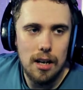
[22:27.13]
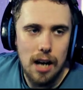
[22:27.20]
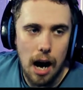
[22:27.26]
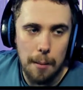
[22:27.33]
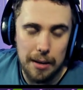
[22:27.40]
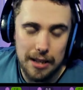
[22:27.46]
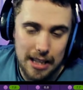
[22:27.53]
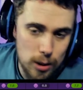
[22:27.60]
I
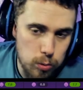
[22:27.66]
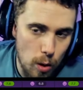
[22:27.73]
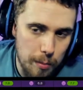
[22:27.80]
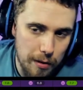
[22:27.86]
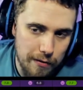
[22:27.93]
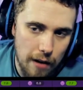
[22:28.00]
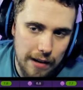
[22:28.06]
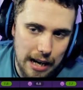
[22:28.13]
mean, this will be
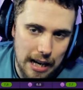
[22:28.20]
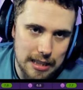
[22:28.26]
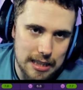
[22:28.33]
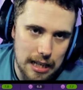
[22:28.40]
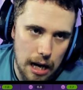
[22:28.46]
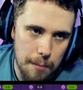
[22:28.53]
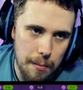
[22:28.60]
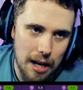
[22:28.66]
very
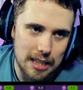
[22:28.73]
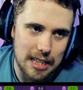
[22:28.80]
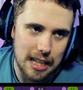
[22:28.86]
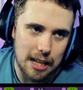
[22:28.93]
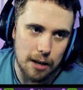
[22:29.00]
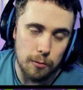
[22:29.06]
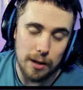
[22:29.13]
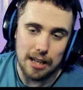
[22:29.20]

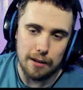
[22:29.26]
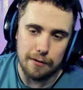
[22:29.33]
anticlimactic if we had a